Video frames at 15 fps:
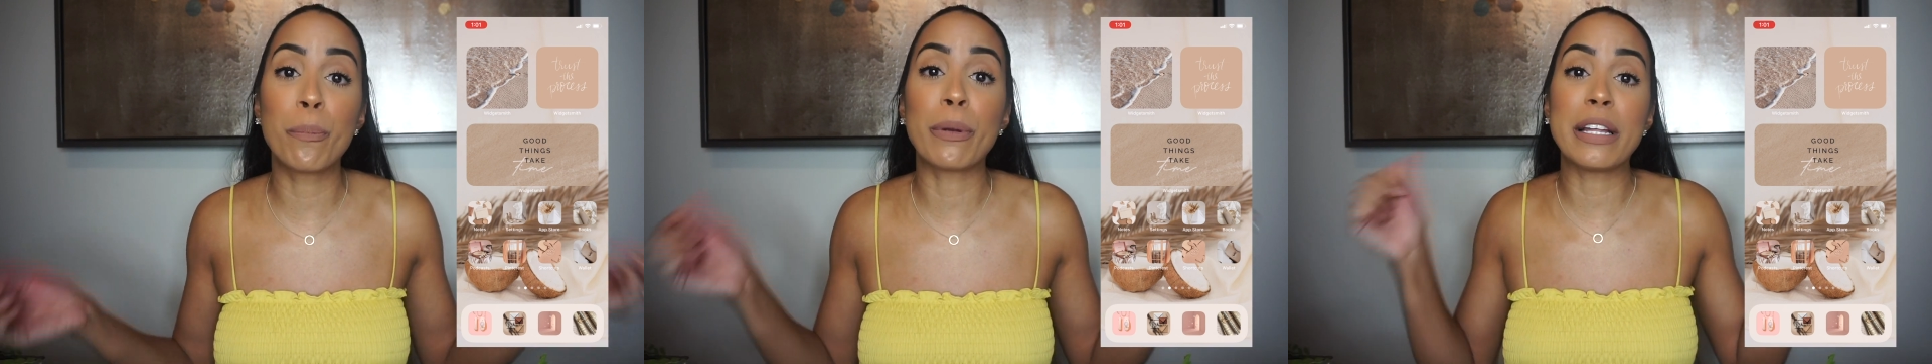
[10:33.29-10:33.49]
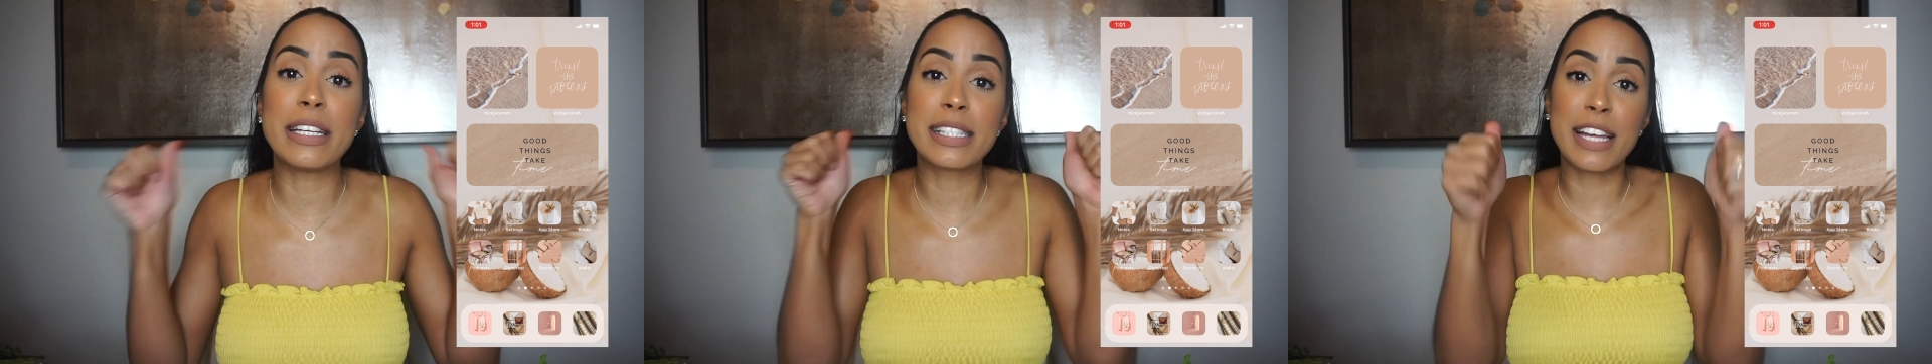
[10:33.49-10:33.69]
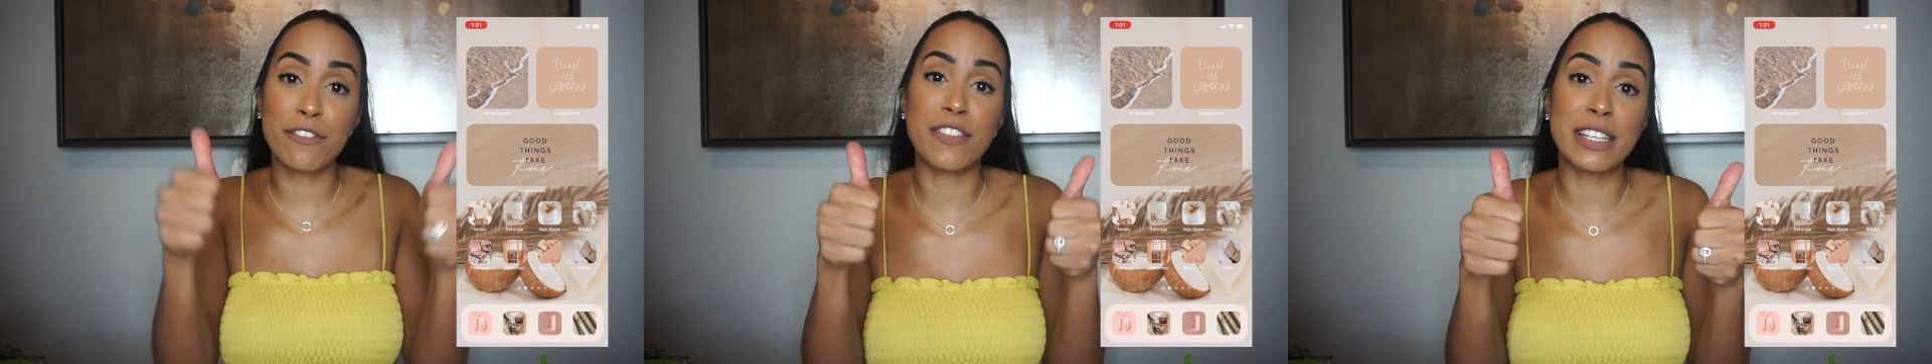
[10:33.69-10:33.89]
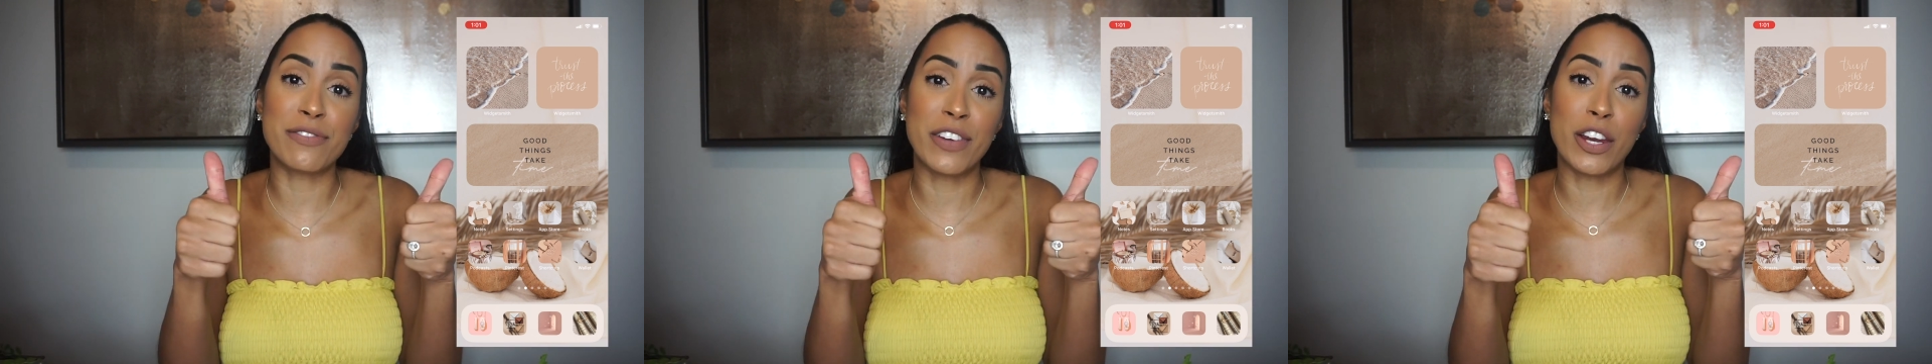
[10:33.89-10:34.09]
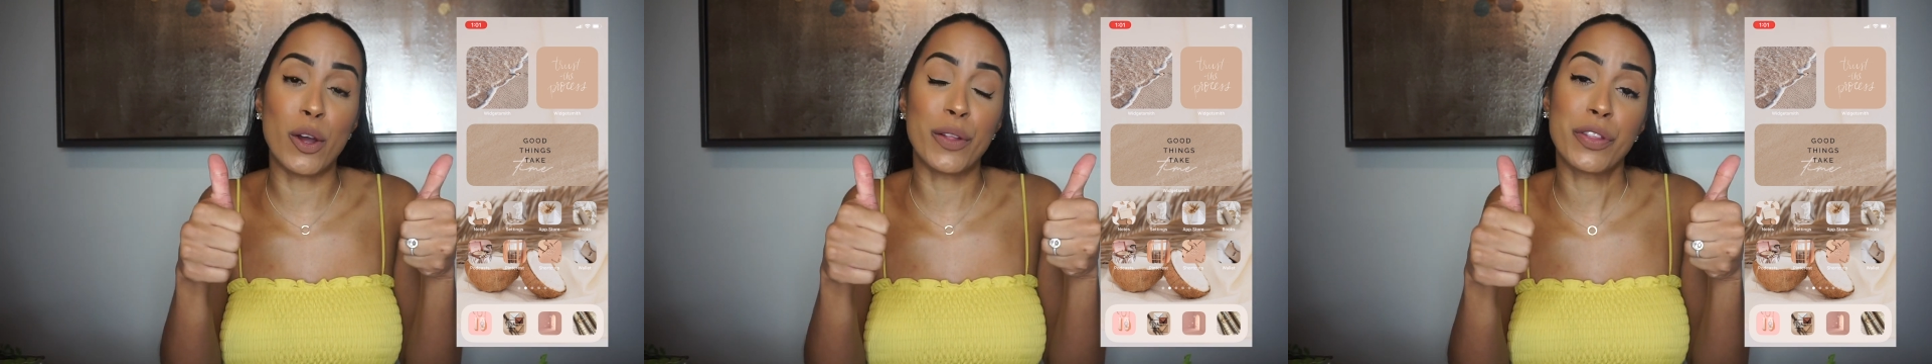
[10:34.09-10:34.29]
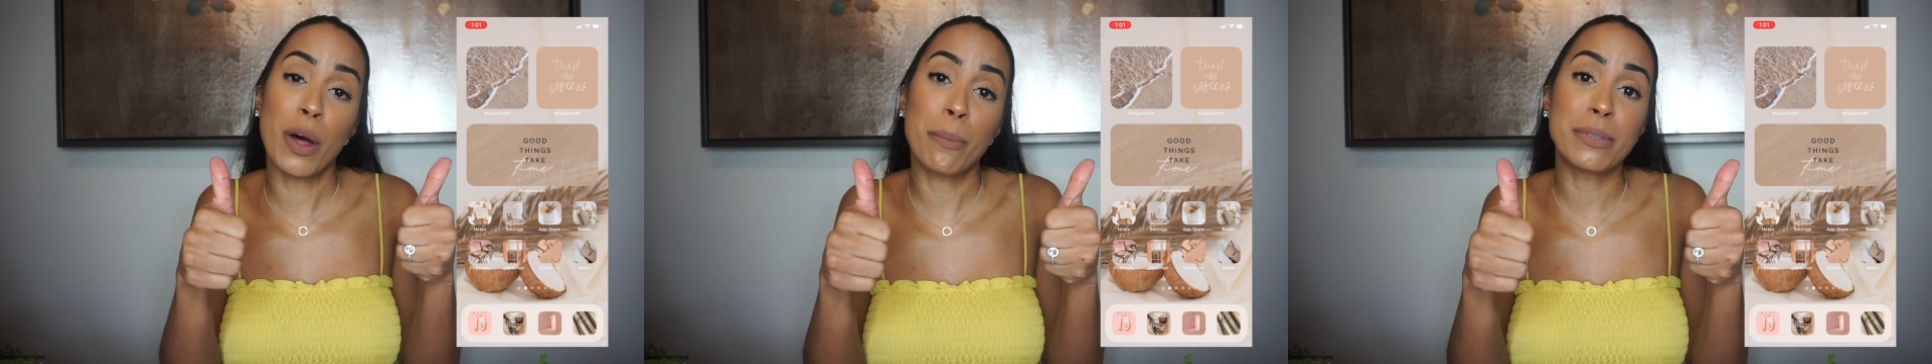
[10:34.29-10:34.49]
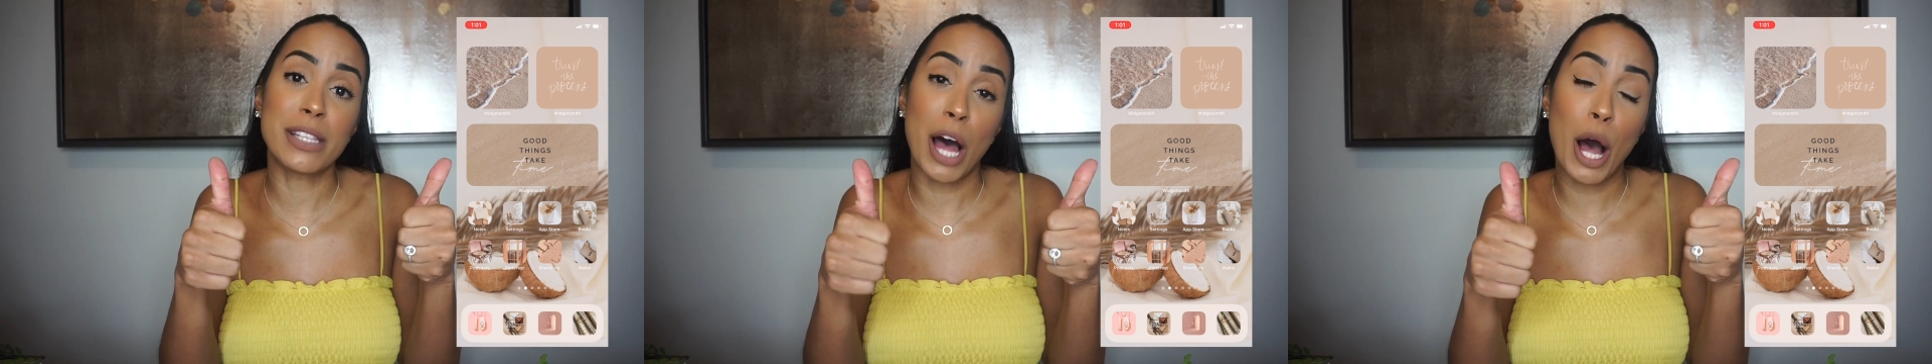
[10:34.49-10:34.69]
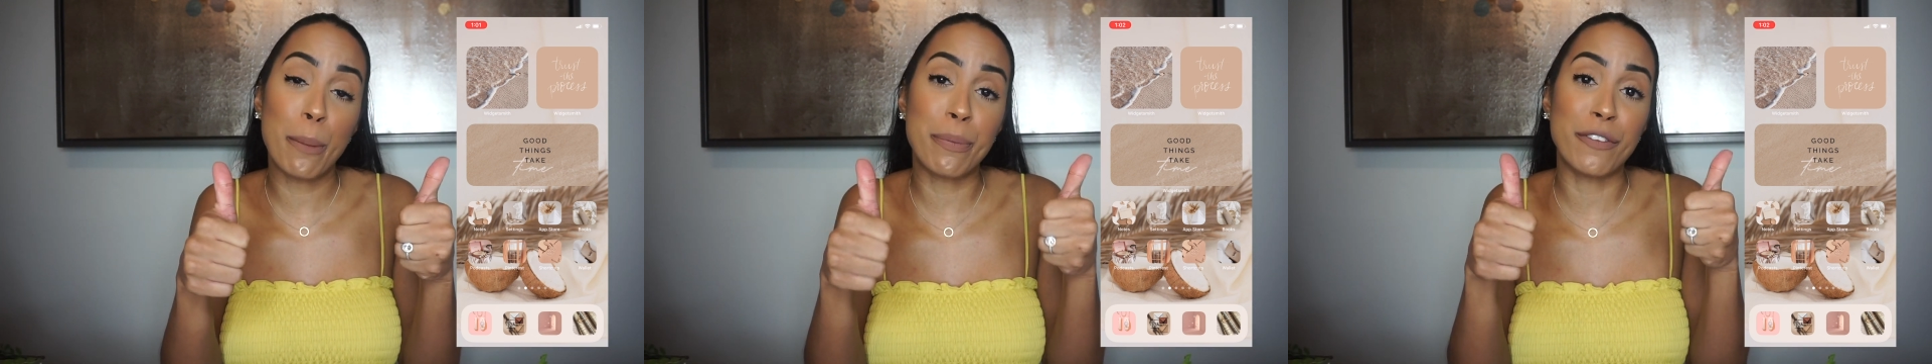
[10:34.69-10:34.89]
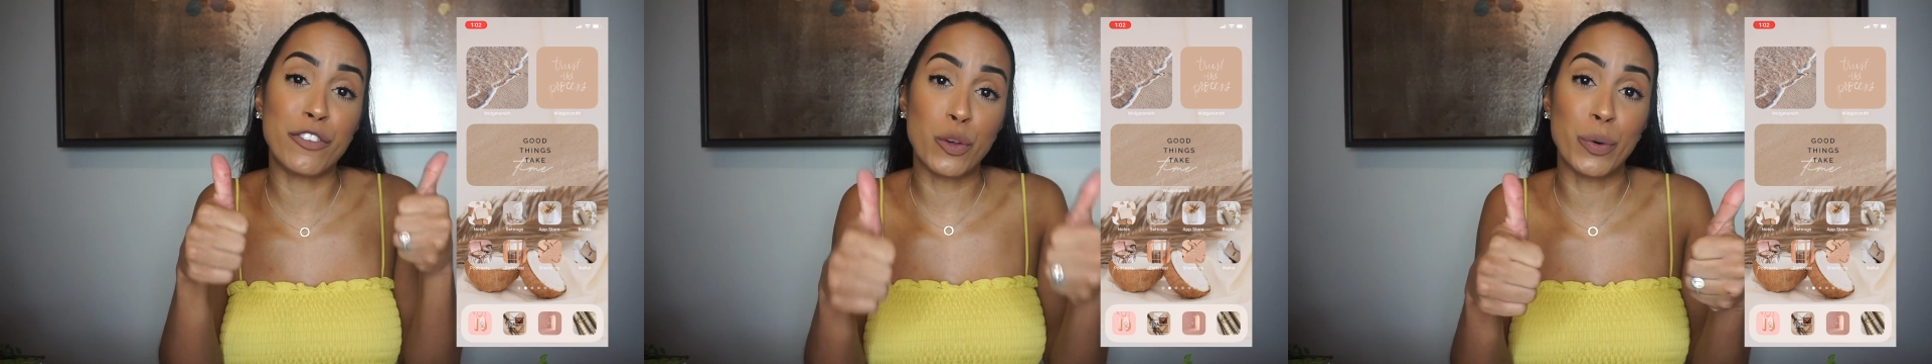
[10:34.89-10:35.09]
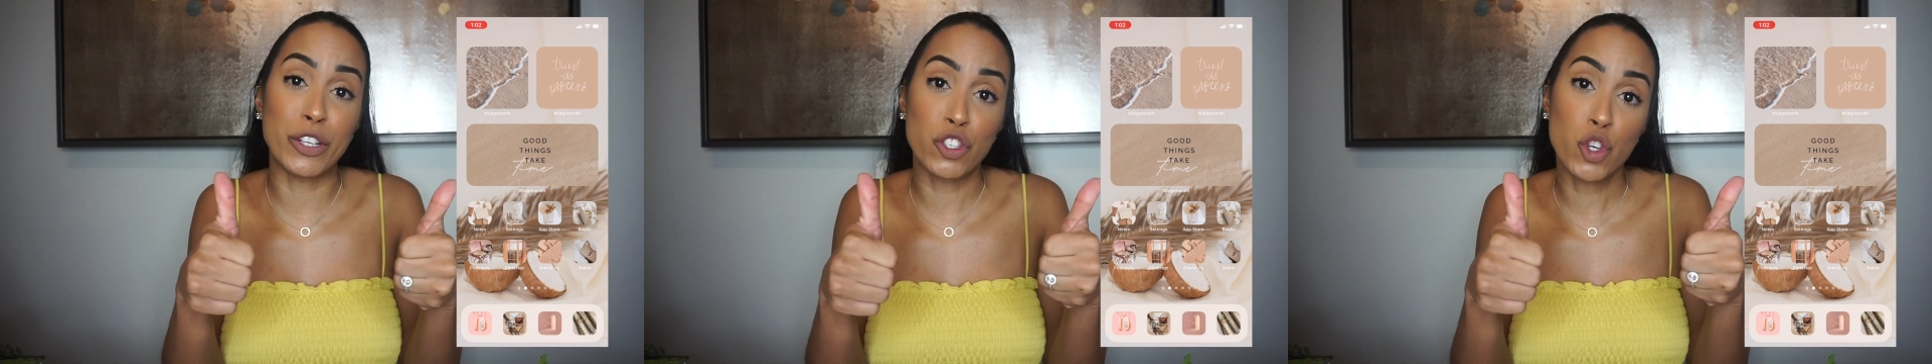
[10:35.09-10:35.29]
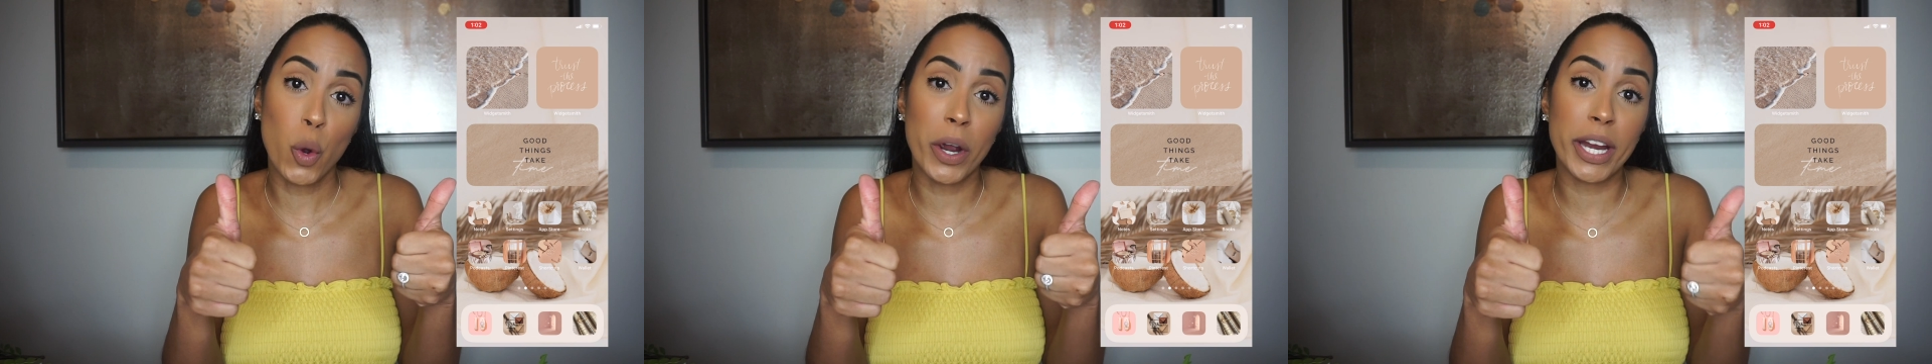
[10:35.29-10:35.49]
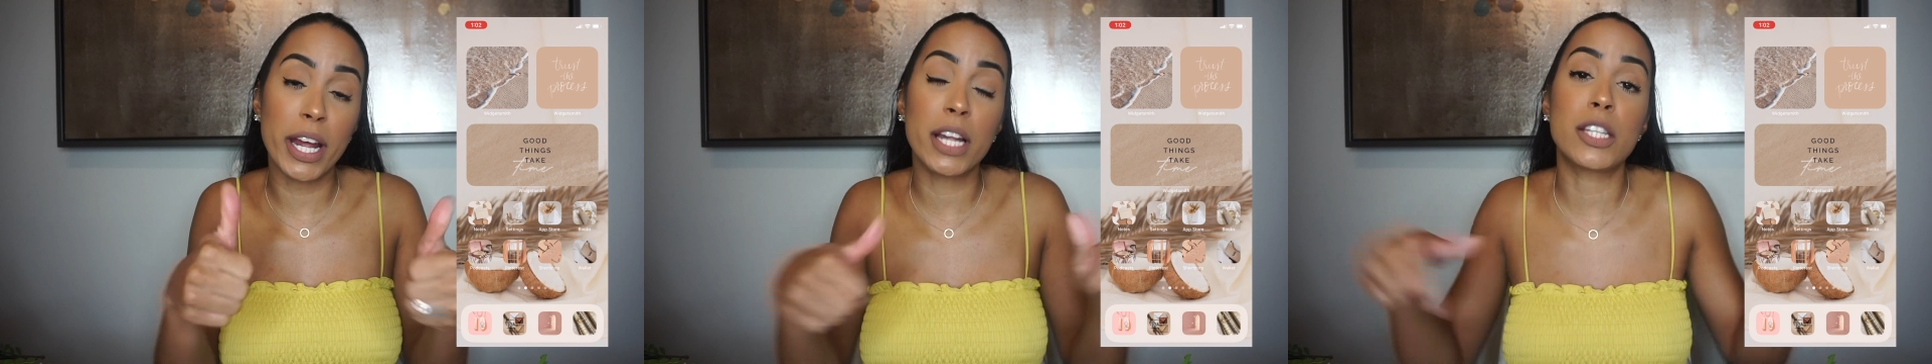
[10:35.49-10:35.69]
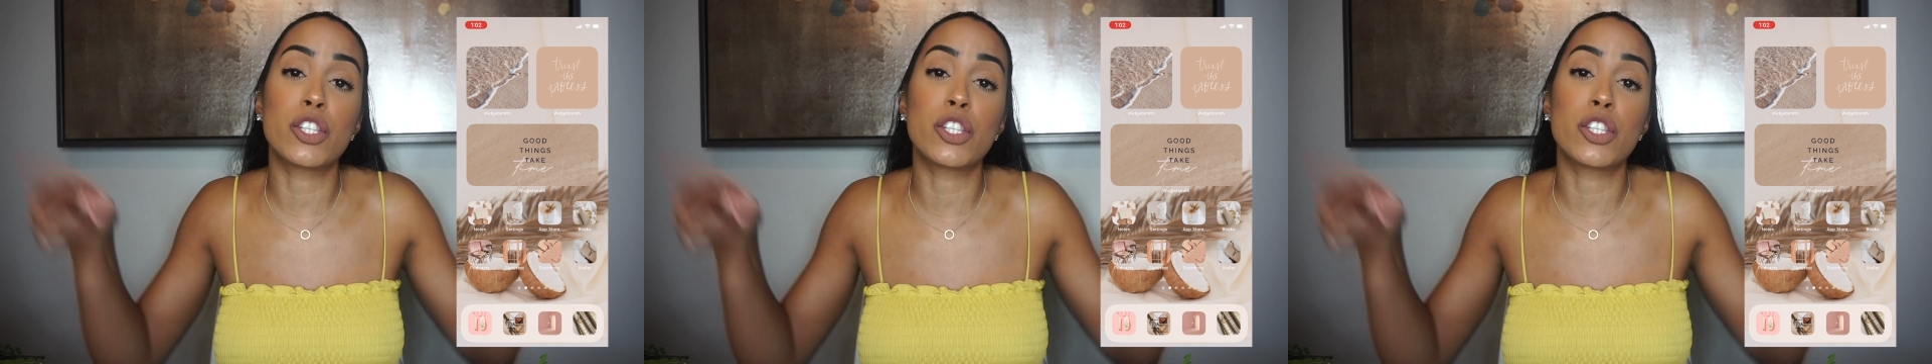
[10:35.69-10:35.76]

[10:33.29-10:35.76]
Please give this video a thumbs up if you enjoyed it.